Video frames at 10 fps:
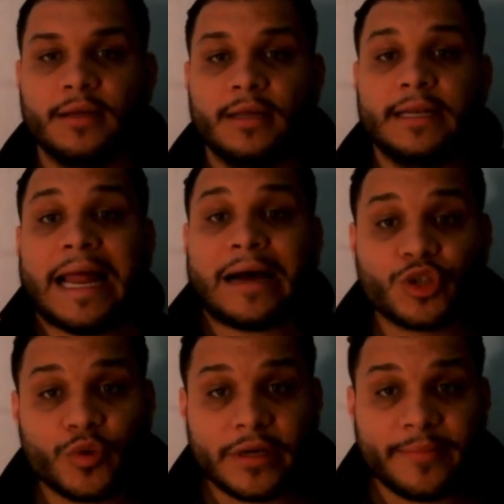Now
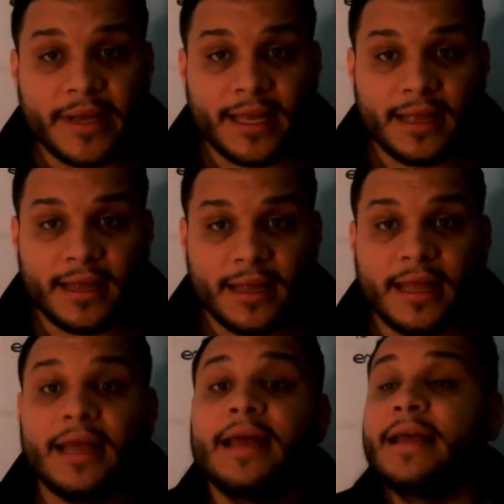scream it.
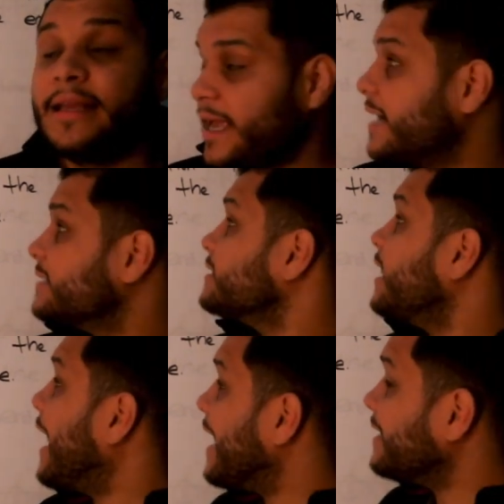Yes,
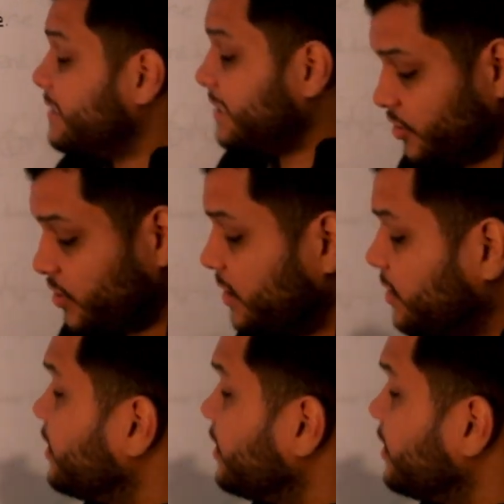addition